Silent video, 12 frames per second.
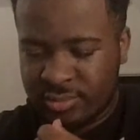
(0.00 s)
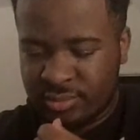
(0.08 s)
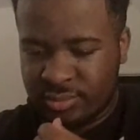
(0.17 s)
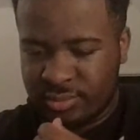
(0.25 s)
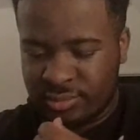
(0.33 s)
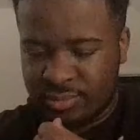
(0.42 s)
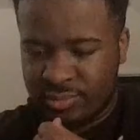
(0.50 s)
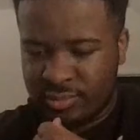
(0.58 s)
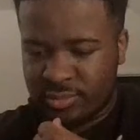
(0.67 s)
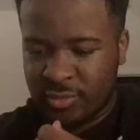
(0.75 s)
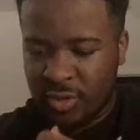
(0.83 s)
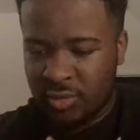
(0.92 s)
mm,
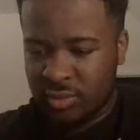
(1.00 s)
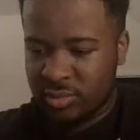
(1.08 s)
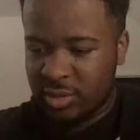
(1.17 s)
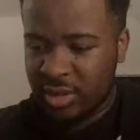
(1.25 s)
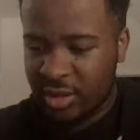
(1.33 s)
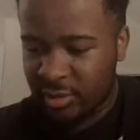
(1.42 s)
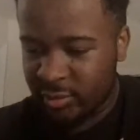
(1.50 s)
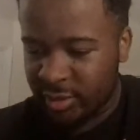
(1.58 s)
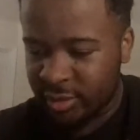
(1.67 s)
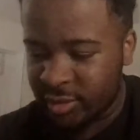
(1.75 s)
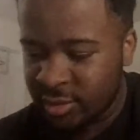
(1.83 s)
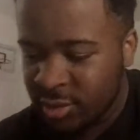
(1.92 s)
Hold on, I got it right
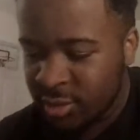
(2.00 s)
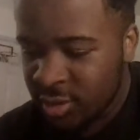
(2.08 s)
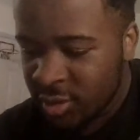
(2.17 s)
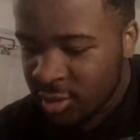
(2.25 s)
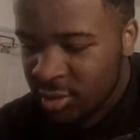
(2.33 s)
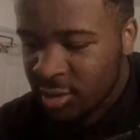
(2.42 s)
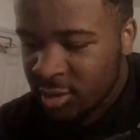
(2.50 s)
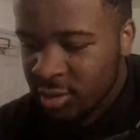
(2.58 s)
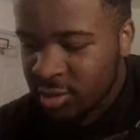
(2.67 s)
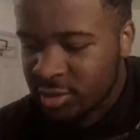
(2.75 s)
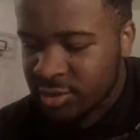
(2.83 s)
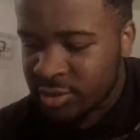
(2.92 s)
here.
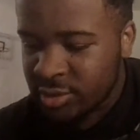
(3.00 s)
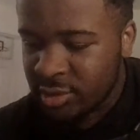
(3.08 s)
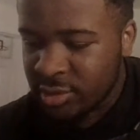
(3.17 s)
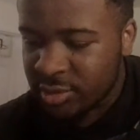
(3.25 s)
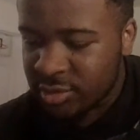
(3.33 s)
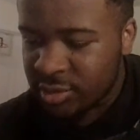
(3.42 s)
Let's see.